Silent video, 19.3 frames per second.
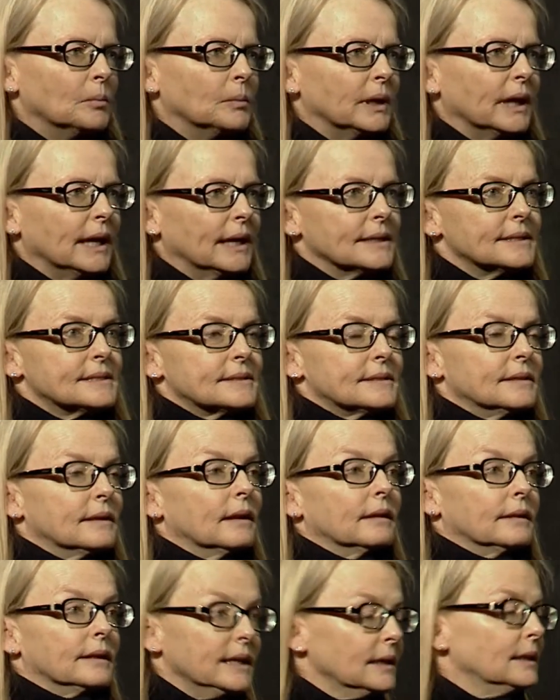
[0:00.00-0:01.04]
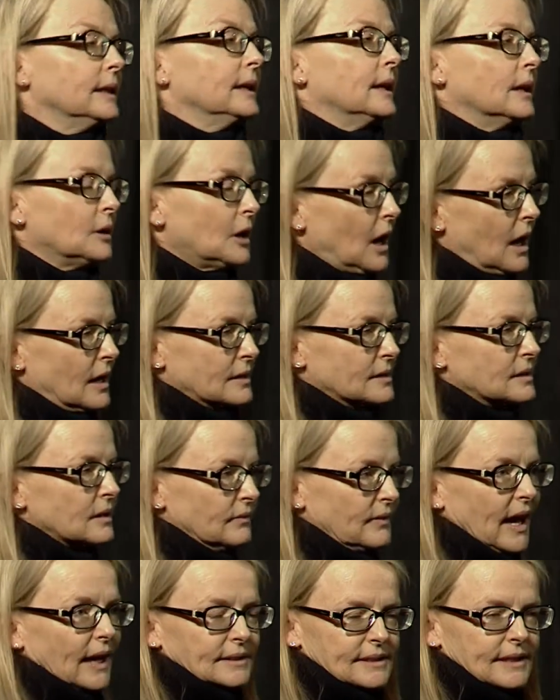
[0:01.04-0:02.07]
It's the leading cause
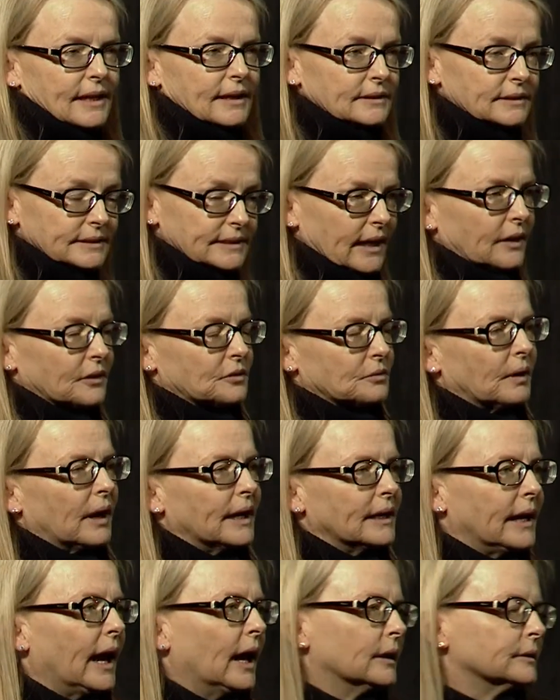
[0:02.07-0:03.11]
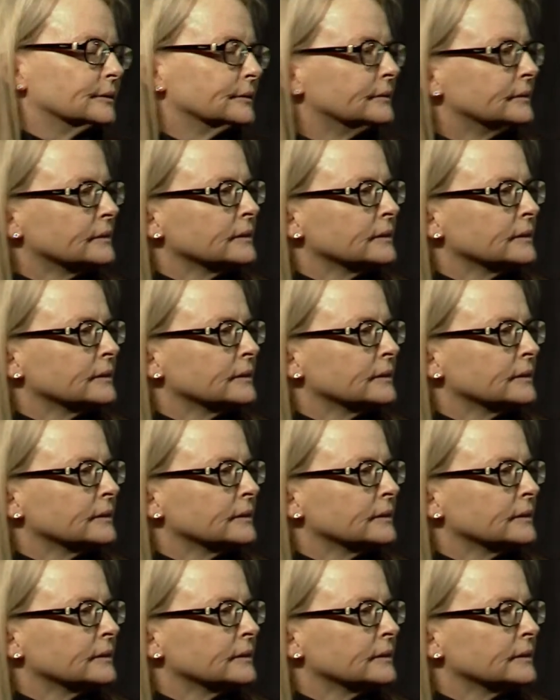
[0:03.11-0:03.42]
of accidental death right now.